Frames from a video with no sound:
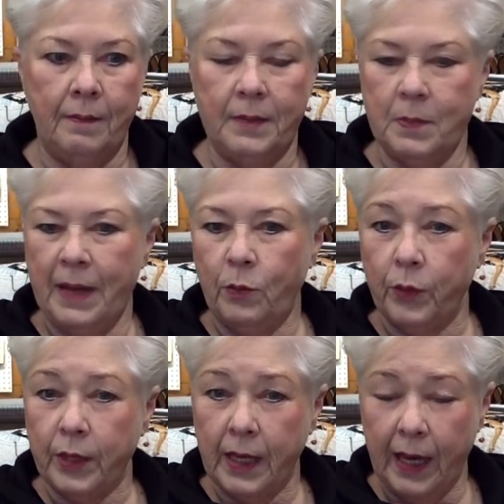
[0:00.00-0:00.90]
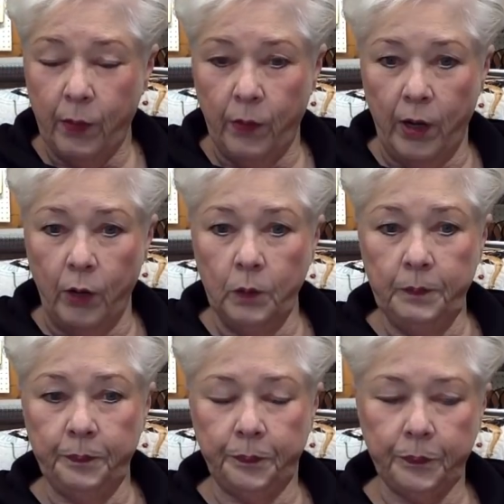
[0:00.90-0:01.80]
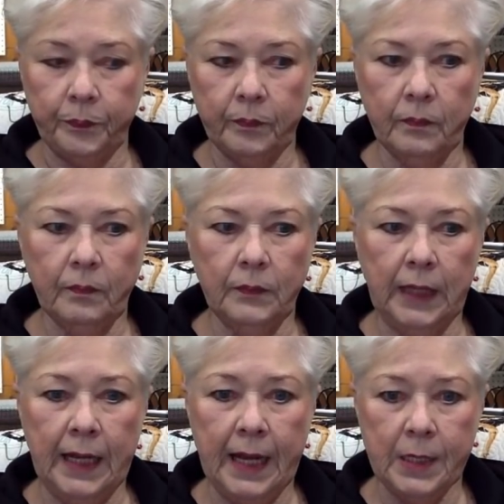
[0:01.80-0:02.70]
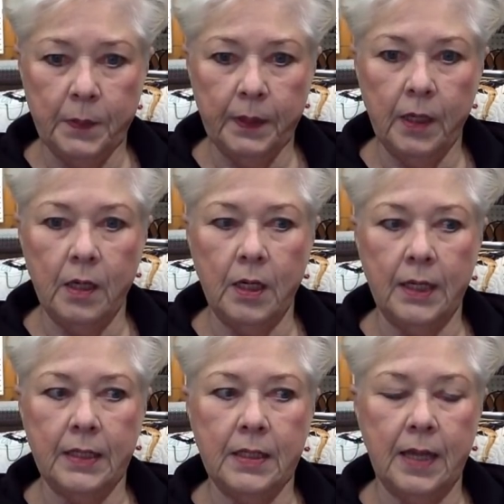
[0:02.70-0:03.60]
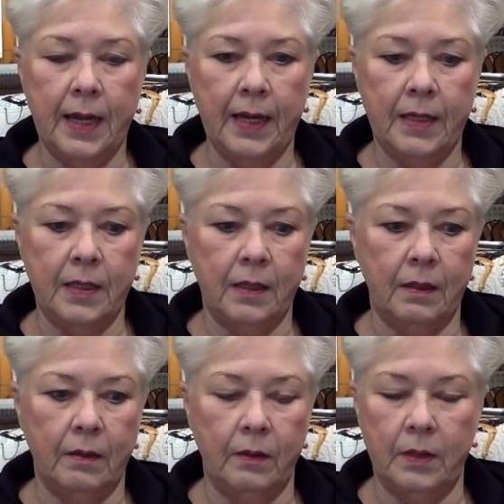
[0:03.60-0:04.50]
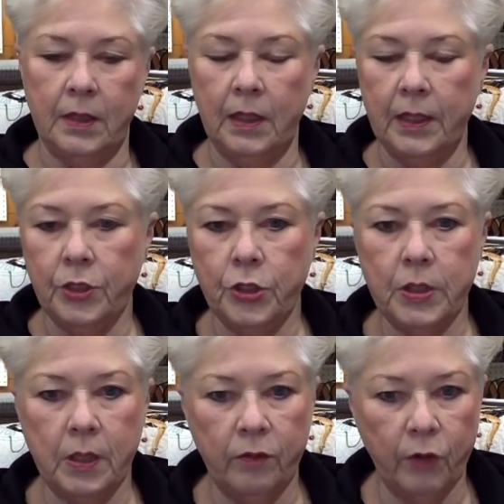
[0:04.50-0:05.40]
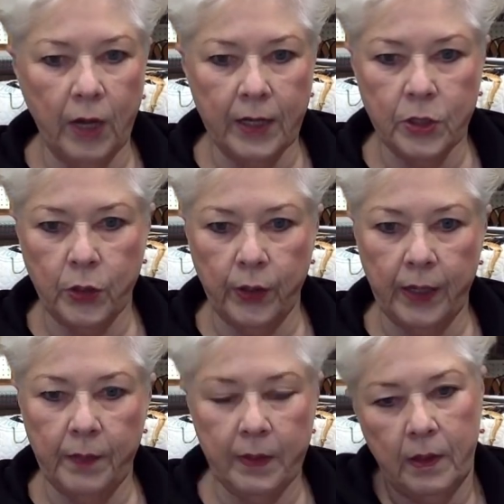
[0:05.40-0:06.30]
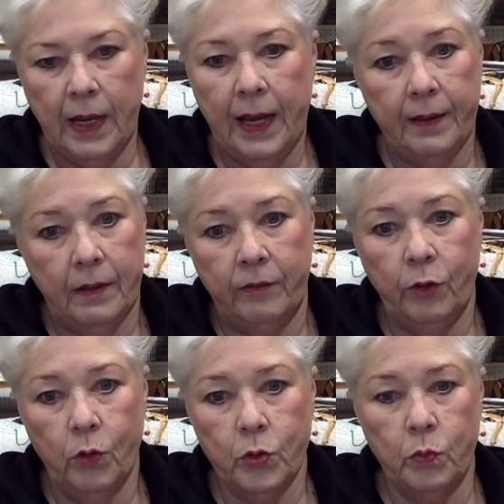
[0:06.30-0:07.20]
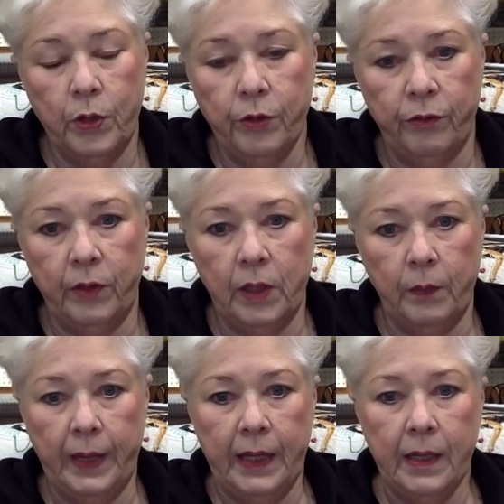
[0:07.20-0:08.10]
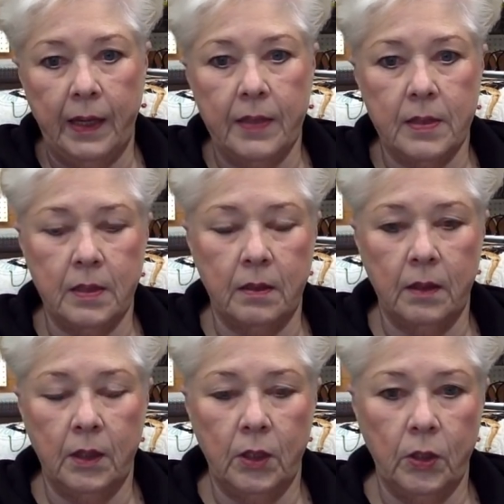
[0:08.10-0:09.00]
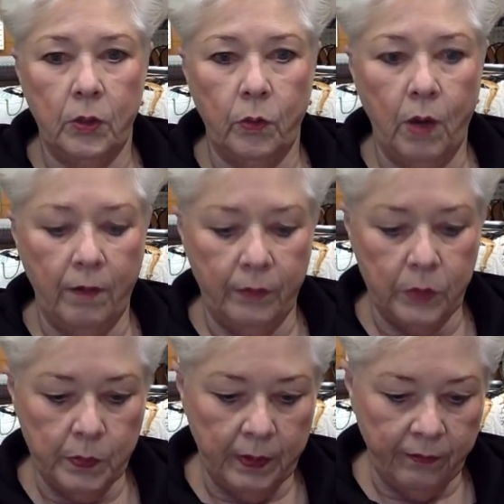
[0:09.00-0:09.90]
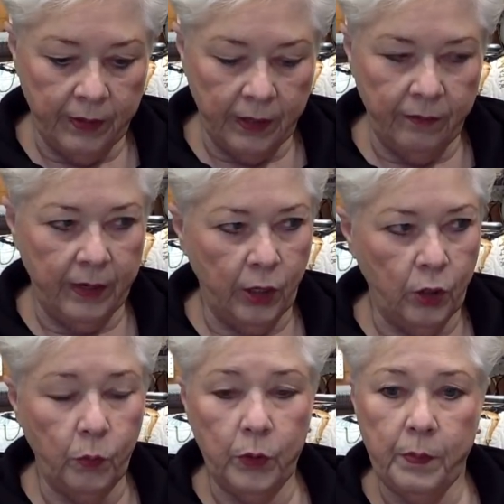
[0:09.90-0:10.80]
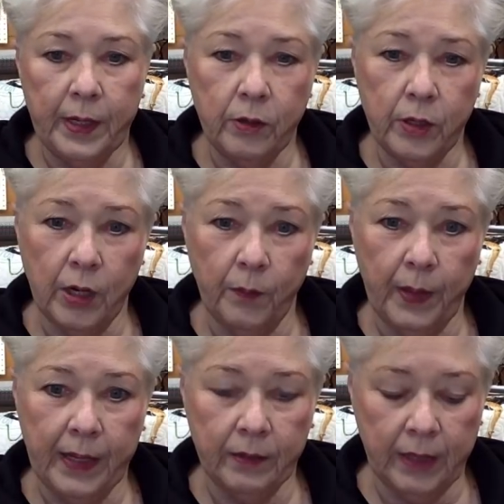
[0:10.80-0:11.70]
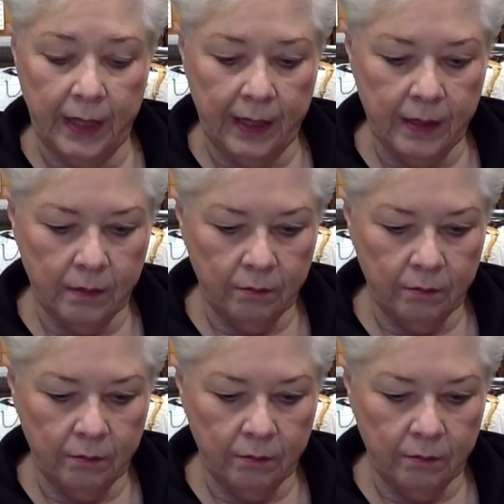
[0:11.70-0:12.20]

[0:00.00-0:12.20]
It's made with Karo and has pecans and delicious over ice cream. Of course, wonderful on pancakes and waffles, but very, very good. Would be good on pound cake.